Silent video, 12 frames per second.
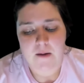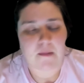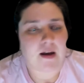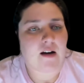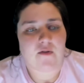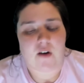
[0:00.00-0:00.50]

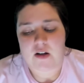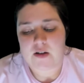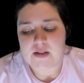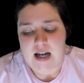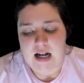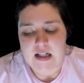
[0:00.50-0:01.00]
Maid
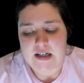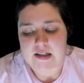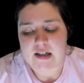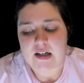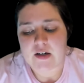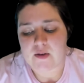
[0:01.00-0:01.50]
follows
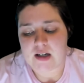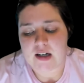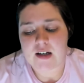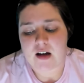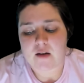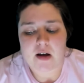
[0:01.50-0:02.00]
Alex, who's a
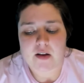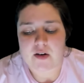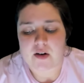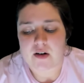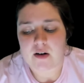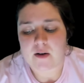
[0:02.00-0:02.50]
young
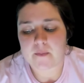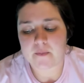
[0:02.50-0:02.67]
mother